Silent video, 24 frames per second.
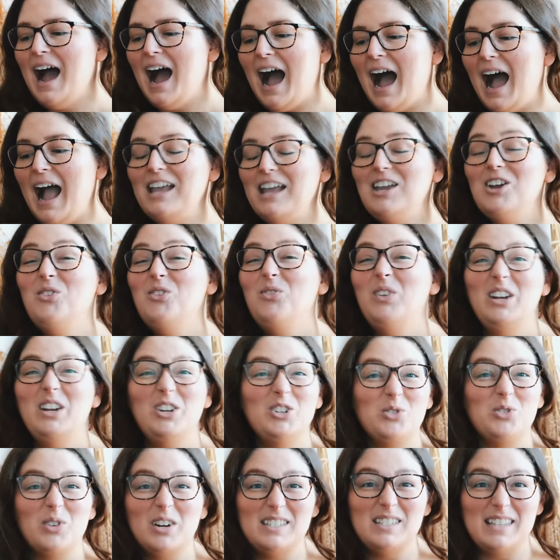I could
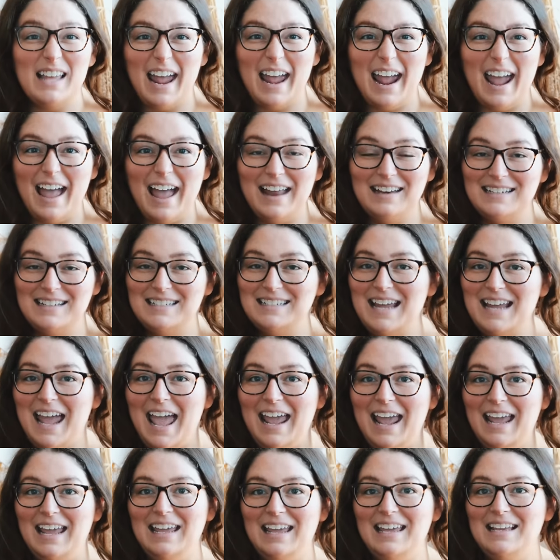finish the rest of that hat in a
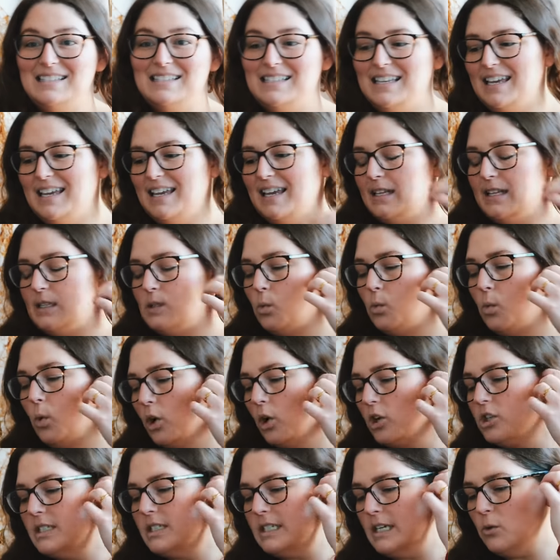day, easy. It's
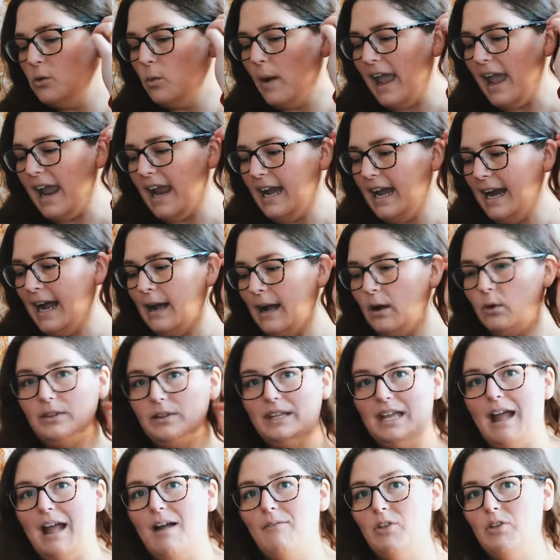worsted weight. I
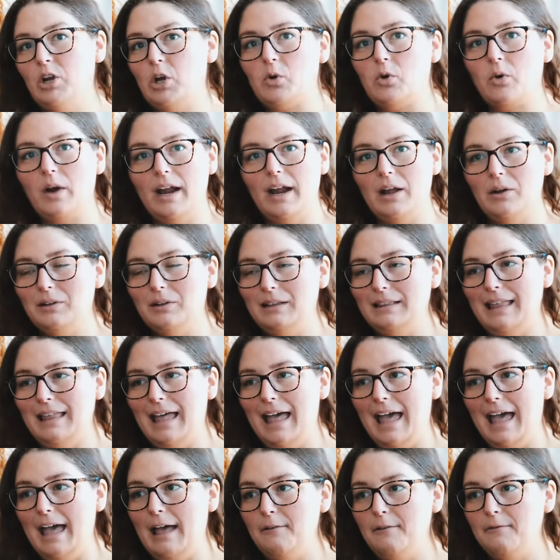only have the crown
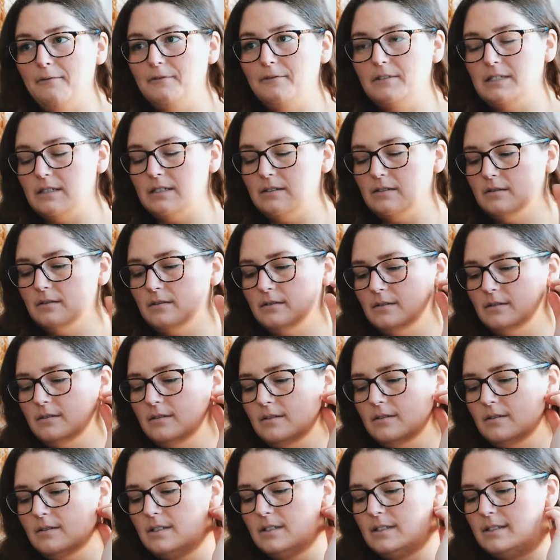left.
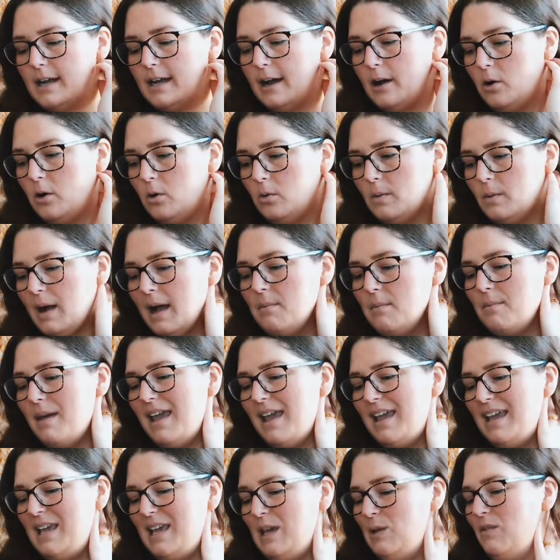So I
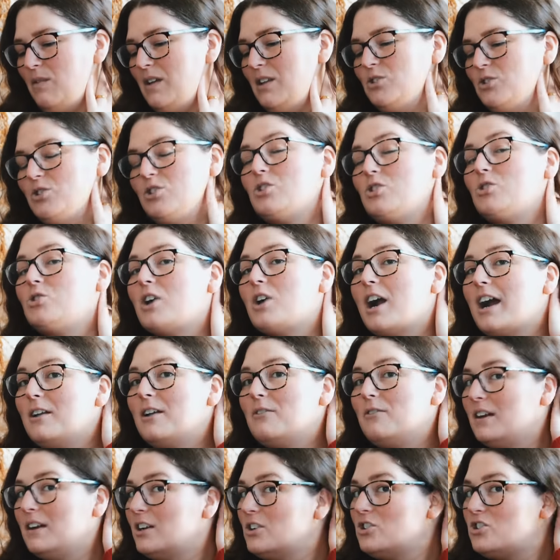may even just try to
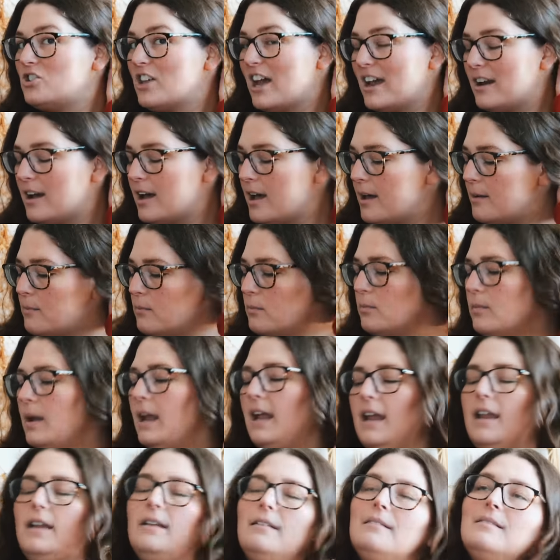finish that up
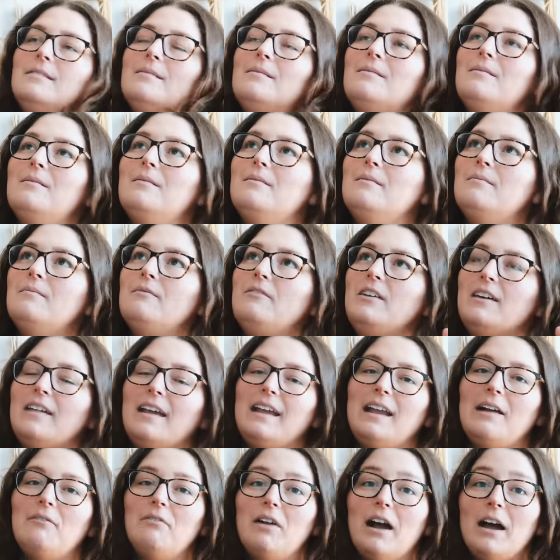and feel
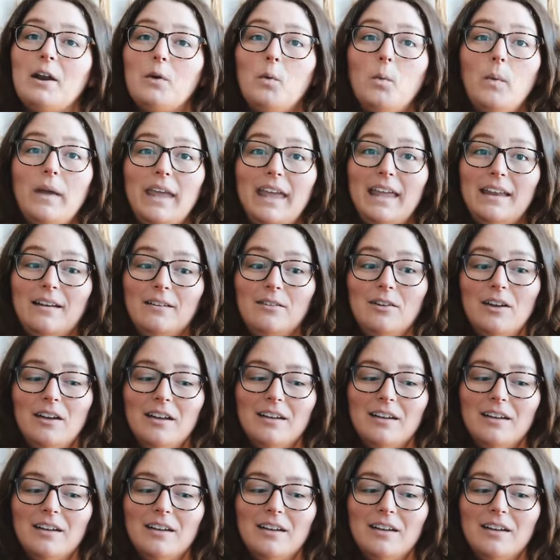like I've got a win